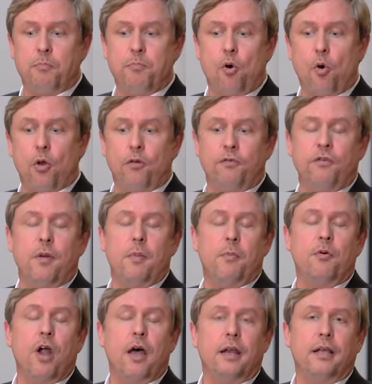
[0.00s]
portal from a
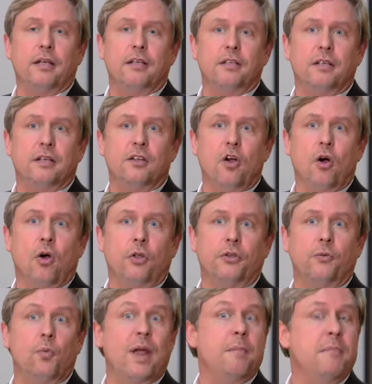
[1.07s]
product
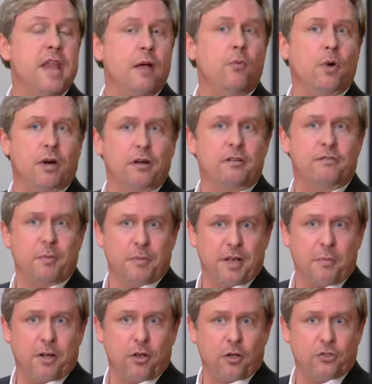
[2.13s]
called Web Network from a
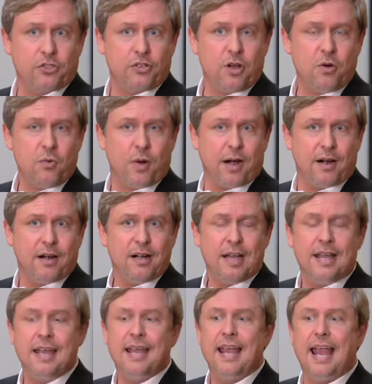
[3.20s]
company called Stoneware.
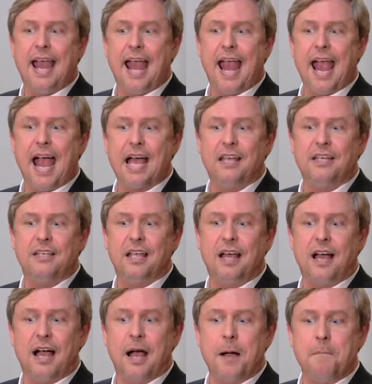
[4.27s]
And
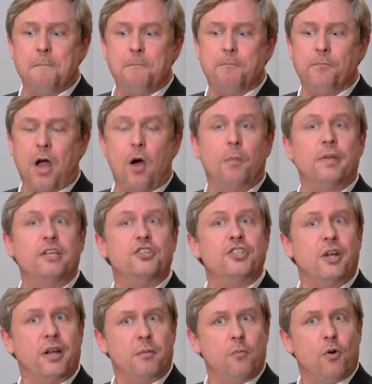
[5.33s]
I'll be
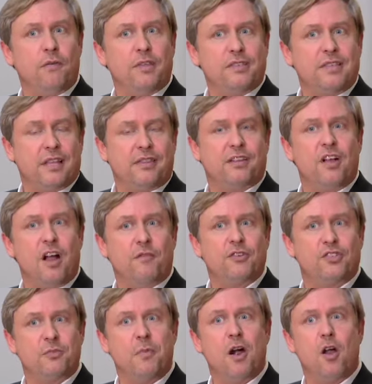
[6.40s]
sharing more of this at the
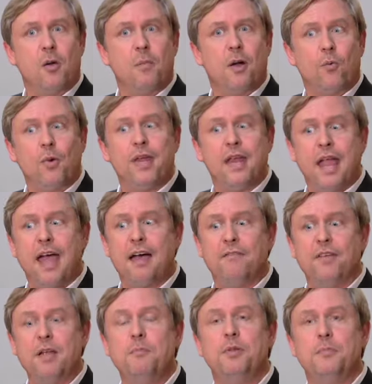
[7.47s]
conference tomorrow, but we
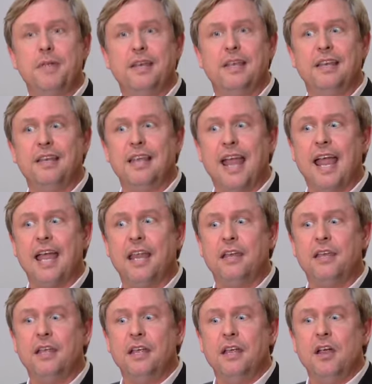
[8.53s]
have implemented
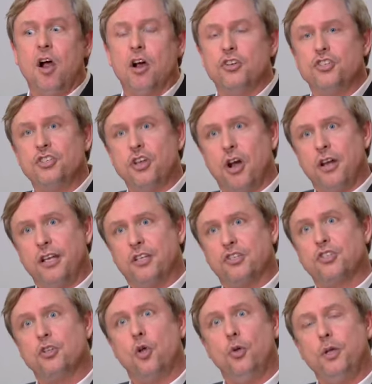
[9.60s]
and are starting to
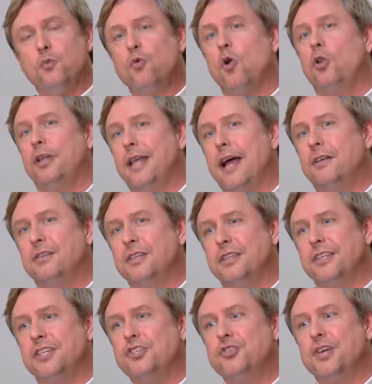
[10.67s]
slowly roll it out to the
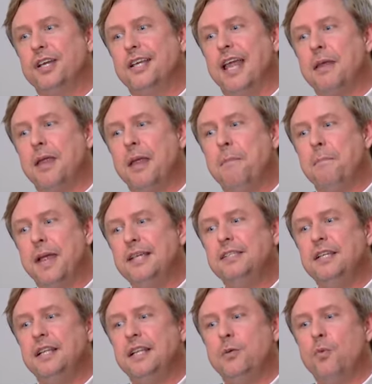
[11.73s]
district. And
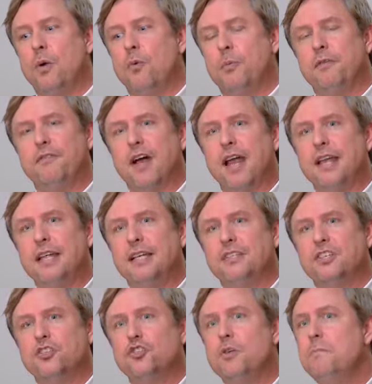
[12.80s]
basically what we're providing is
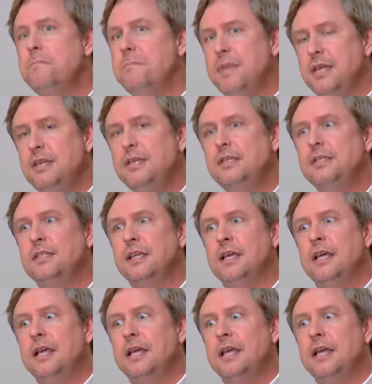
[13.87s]
a tremendous